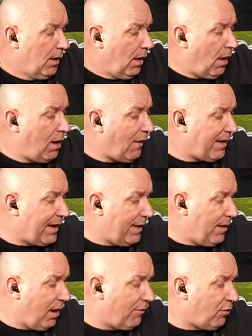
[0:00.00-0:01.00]
I like
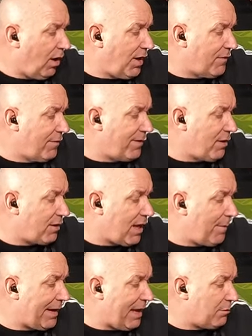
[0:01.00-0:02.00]
it. I've got another video
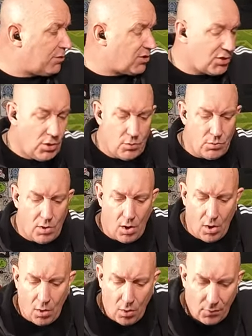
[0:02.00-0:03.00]
coming out soon
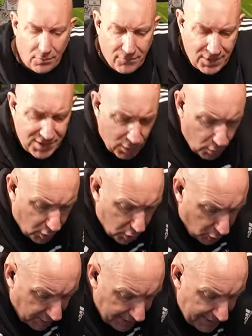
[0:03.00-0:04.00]
on this little
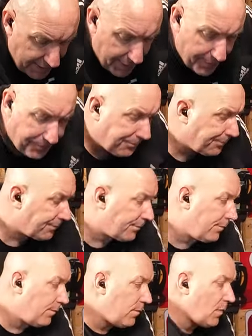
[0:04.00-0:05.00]
cookie,
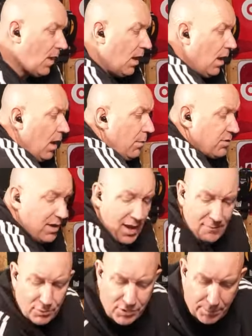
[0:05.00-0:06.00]
which I
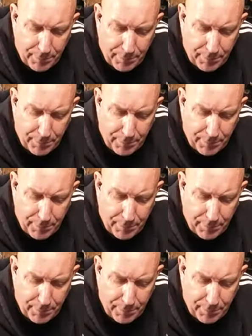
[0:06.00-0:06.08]
have also